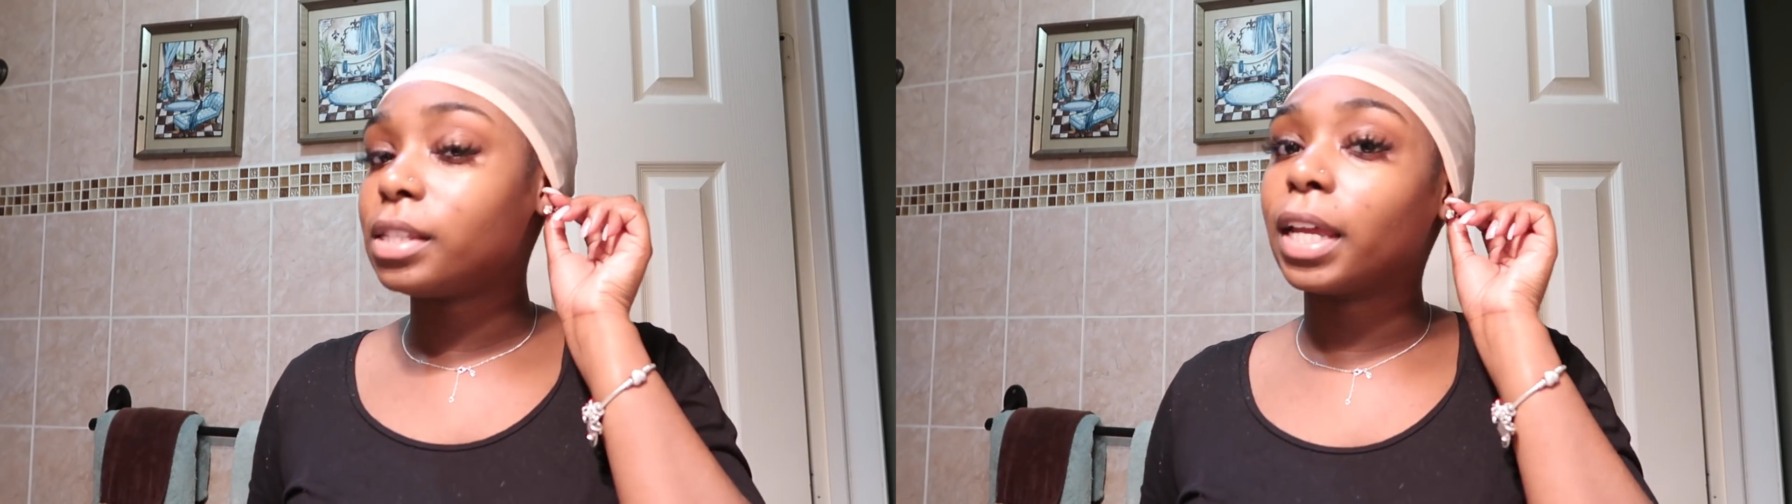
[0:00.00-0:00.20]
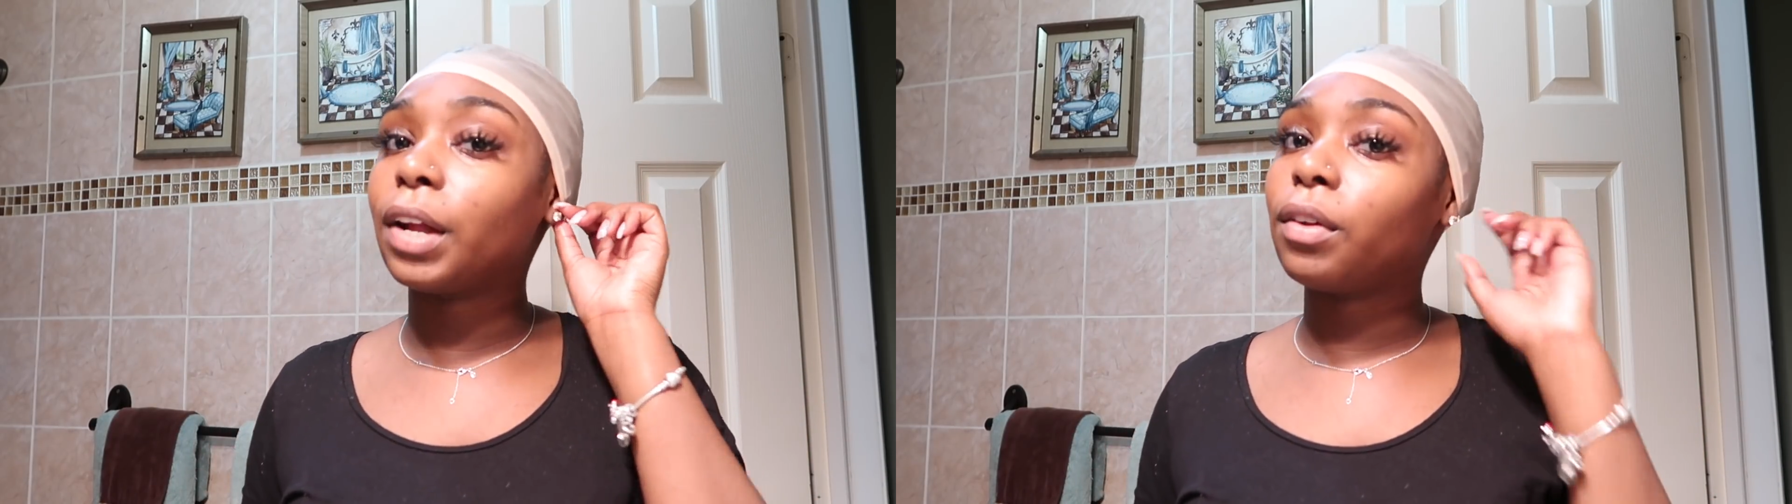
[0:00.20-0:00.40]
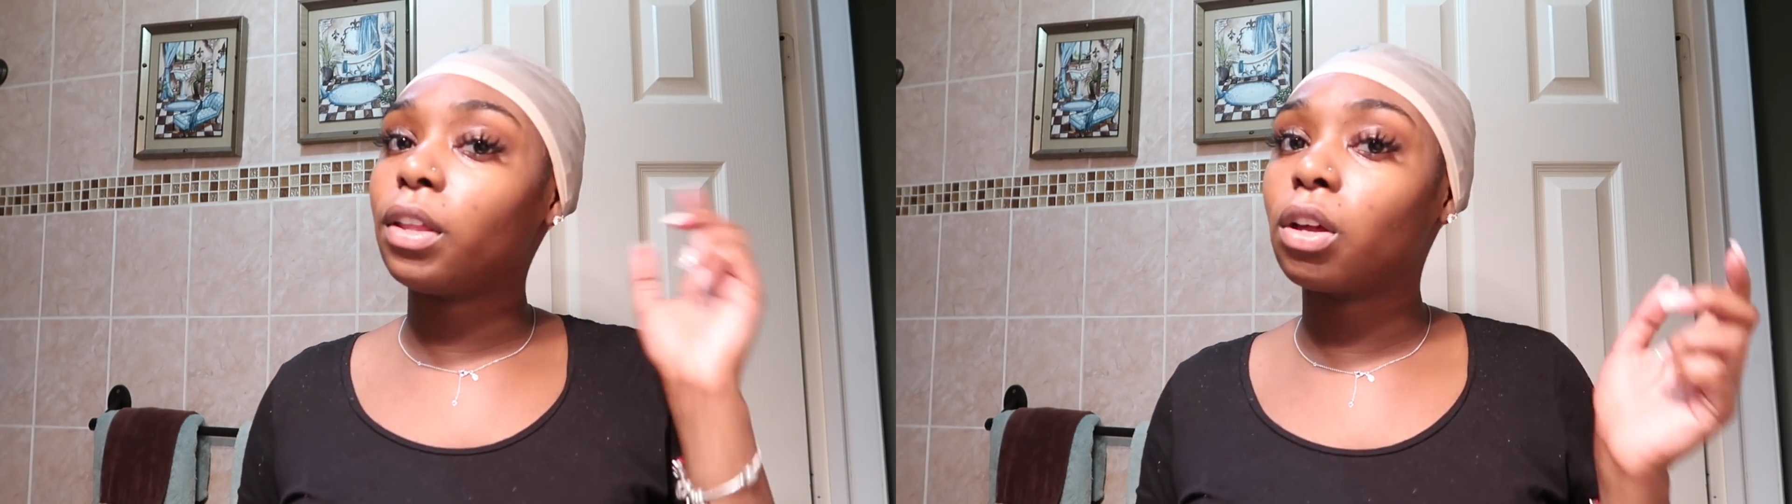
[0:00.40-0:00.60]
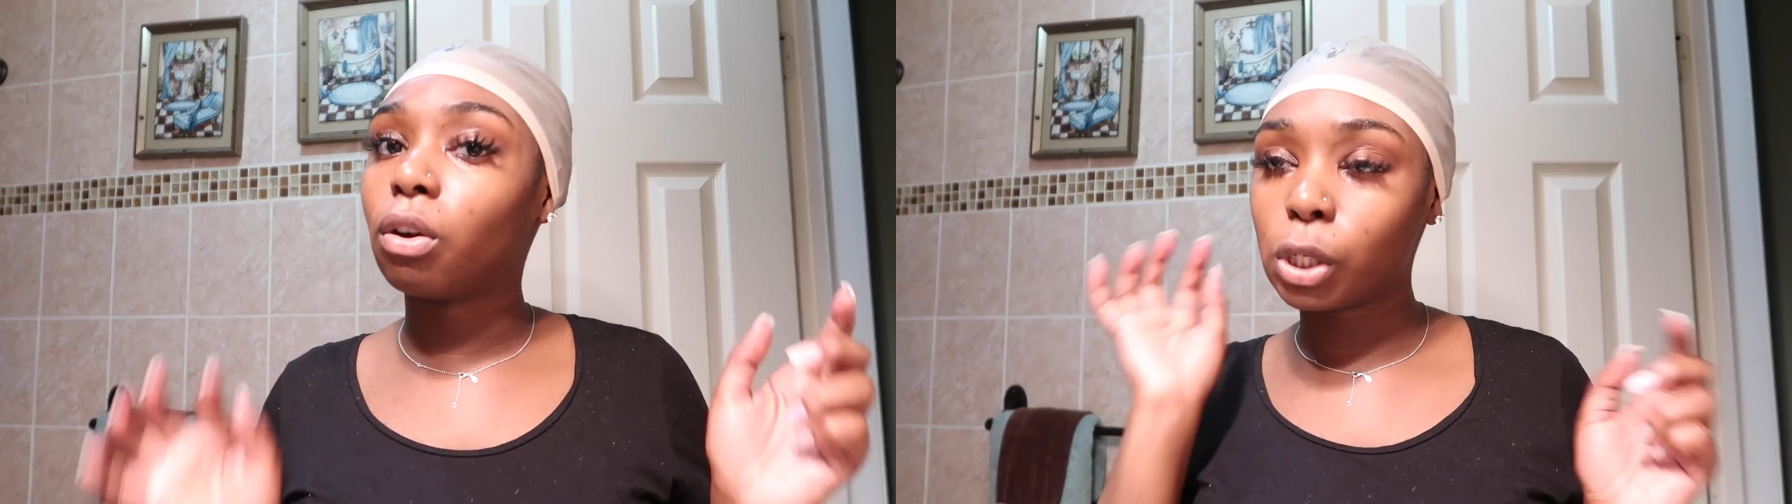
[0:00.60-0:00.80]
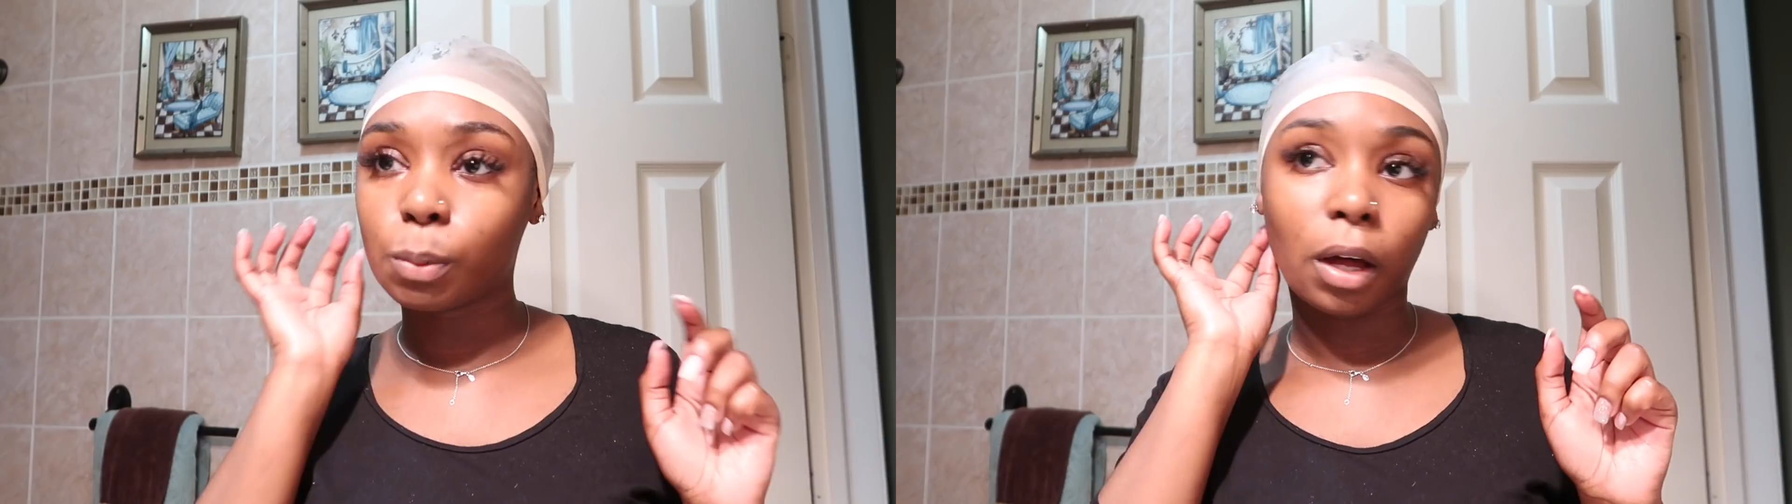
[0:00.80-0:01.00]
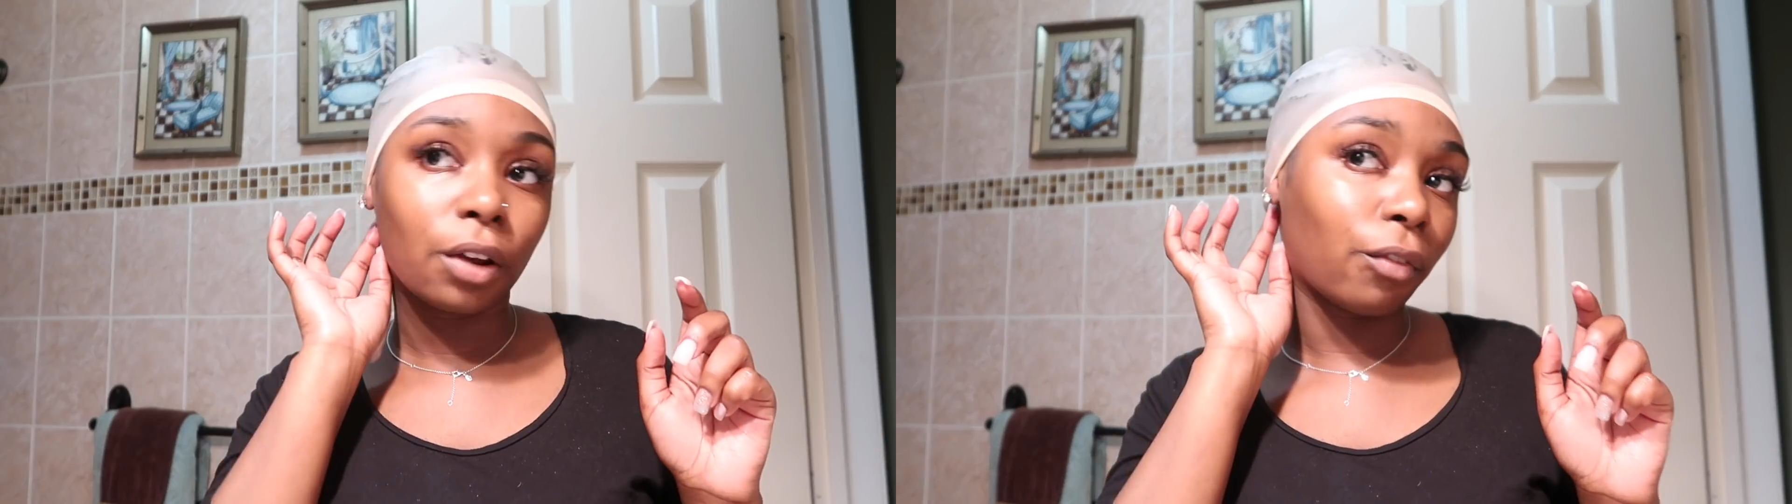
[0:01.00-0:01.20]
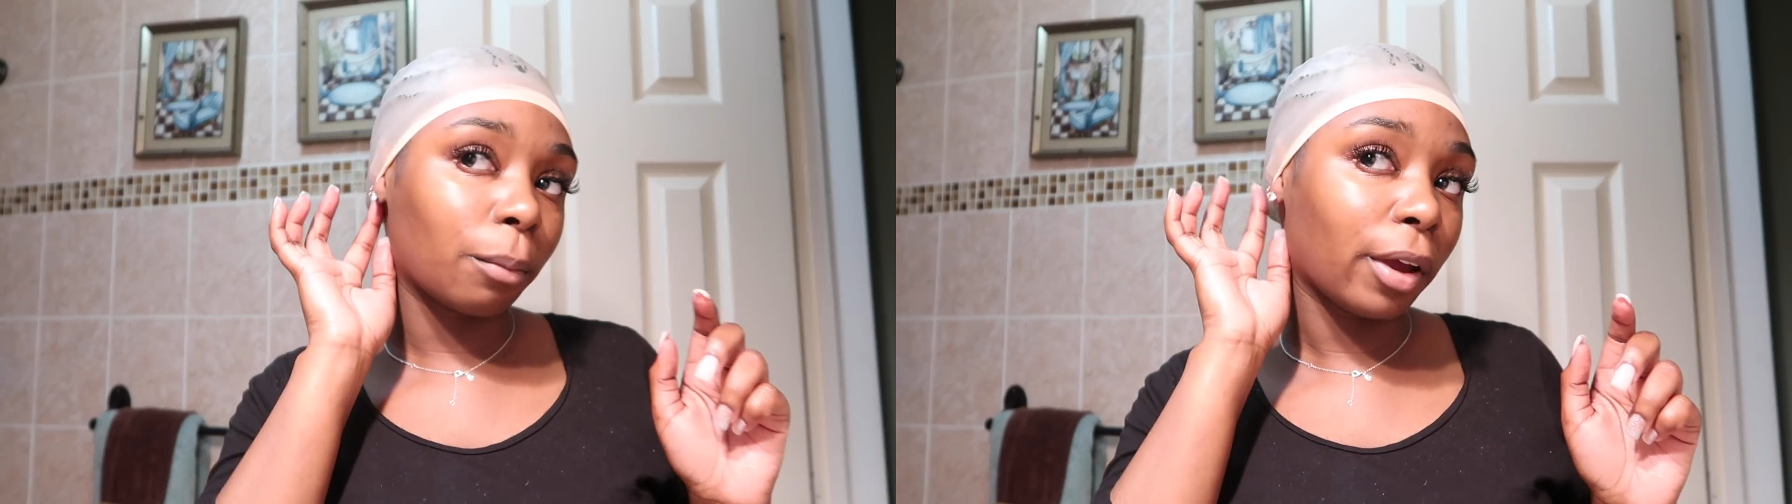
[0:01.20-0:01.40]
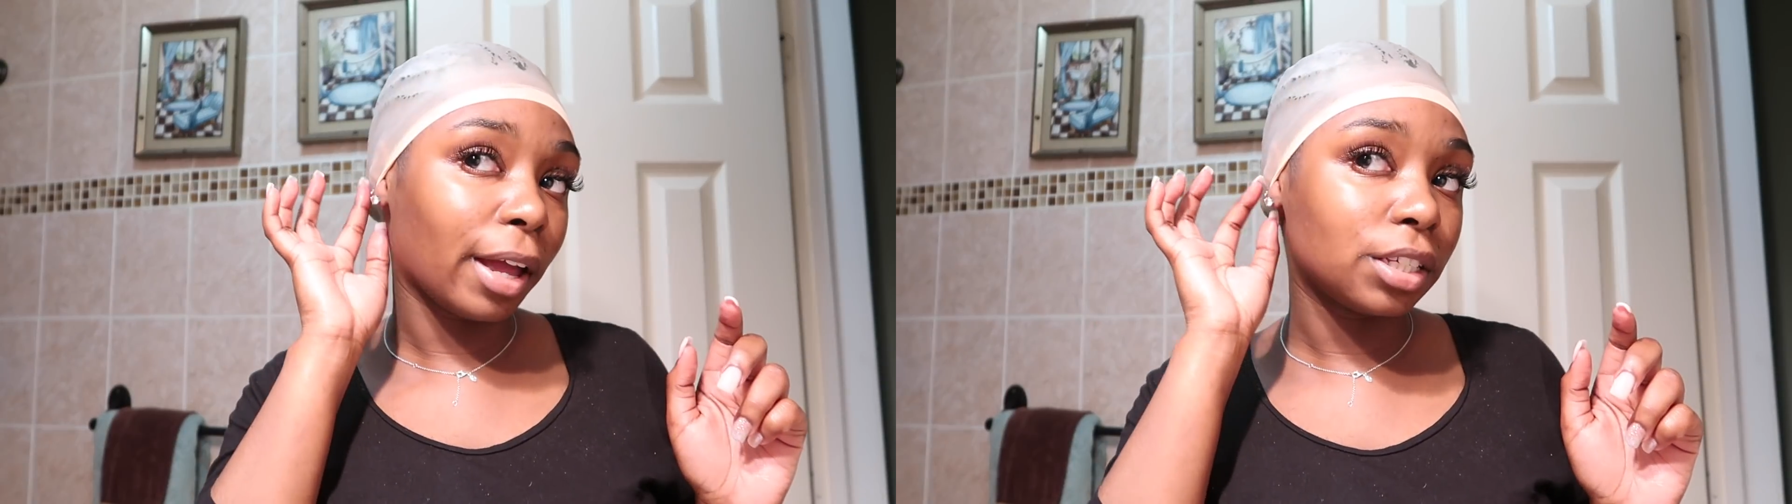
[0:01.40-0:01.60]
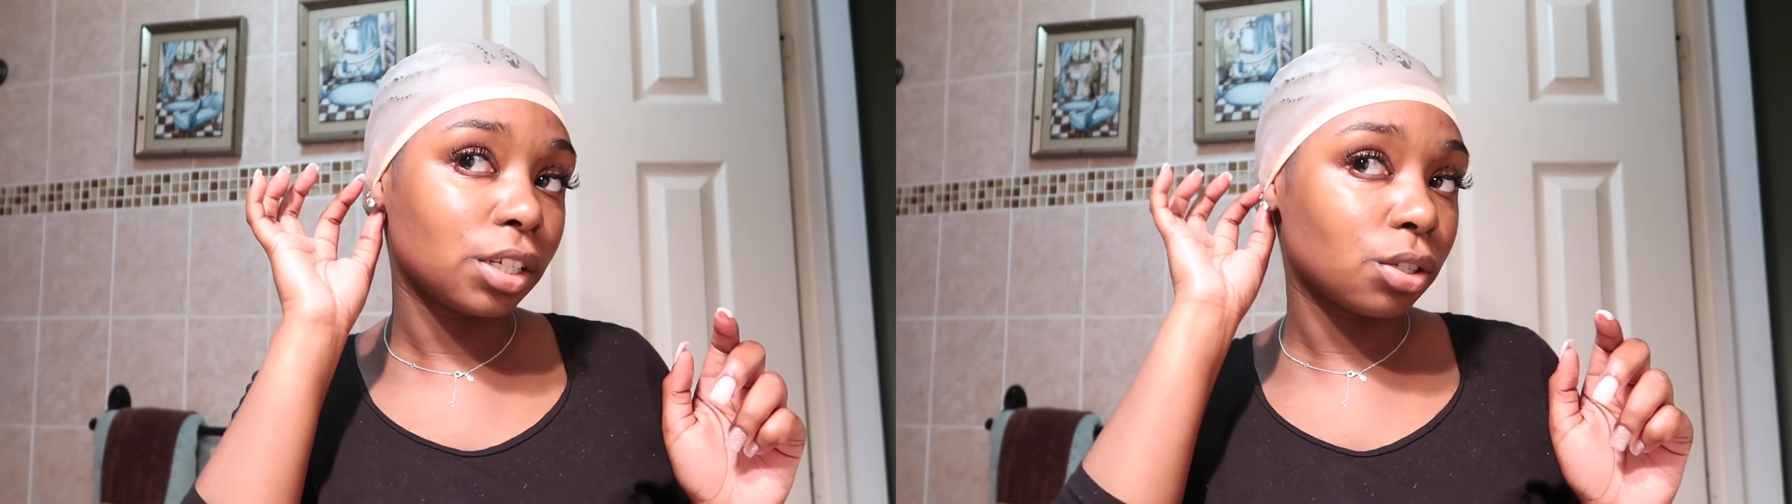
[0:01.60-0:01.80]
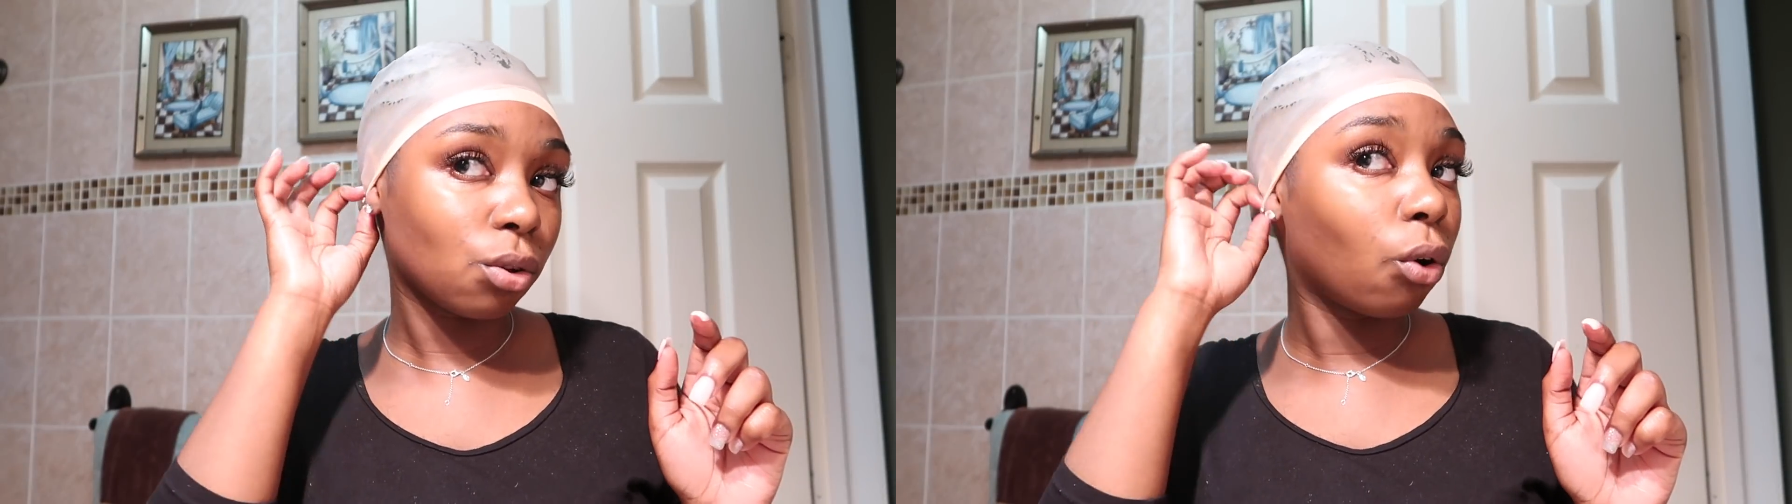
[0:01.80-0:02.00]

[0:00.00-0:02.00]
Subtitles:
To get rid of the Ghost Bond from your edges,